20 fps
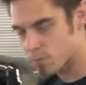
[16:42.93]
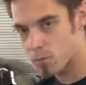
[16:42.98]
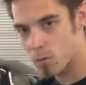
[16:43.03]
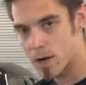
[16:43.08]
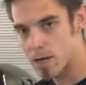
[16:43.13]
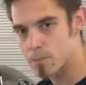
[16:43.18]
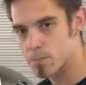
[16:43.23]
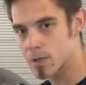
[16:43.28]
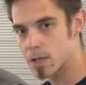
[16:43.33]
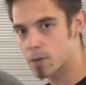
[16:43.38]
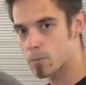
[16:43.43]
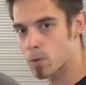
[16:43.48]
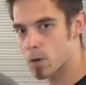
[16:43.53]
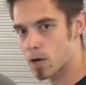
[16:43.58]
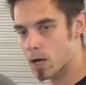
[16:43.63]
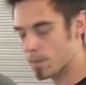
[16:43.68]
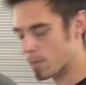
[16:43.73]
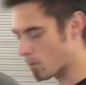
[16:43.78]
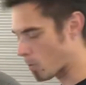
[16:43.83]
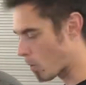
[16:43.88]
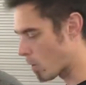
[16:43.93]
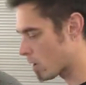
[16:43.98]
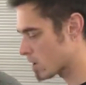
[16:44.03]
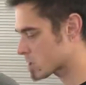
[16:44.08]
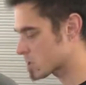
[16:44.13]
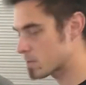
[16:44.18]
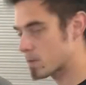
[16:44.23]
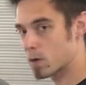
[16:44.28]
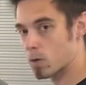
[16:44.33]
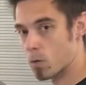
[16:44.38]
weight being put on the
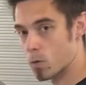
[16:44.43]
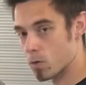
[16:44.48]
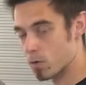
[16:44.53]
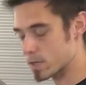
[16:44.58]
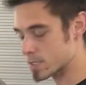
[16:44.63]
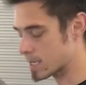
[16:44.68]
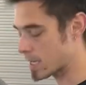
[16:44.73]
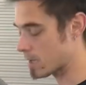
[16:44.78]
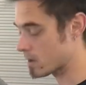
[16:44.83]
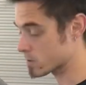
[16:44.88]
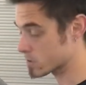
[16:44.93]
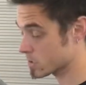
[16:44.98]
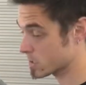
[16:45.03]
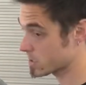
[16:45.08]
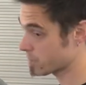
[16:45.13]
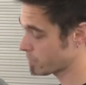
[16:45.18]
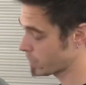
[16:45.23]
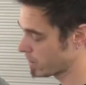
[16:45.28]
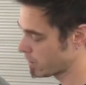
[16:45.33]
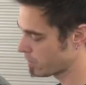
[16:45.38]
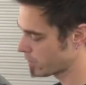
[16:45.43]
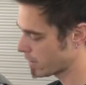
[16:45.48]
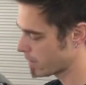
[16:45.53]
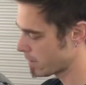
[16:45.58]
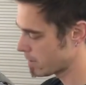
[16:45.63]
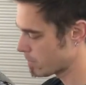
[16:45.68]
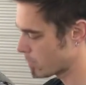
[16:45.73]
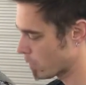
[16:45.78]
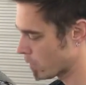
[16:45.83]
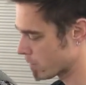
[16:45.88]
wash mitt or the towel. So it's very
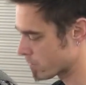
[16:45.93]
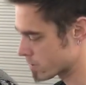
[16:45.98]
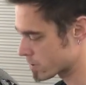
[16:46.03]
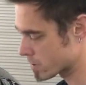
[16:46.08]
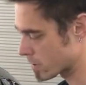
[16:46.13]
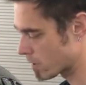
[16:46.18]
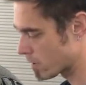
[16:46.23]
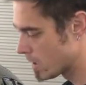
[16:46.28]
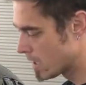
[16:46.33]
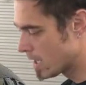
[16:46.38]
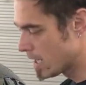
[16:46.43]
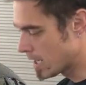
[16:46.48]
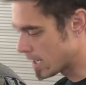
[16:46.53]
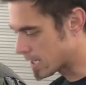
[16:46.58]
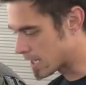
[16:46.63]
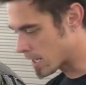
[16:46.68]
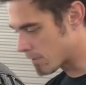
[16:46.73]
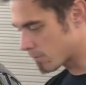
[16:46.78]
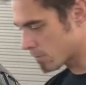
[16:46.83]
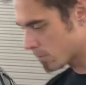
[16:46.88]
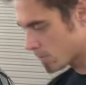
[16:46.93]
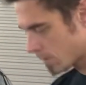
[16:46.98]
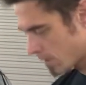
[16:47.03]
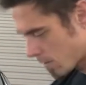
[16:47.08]
important. So you never really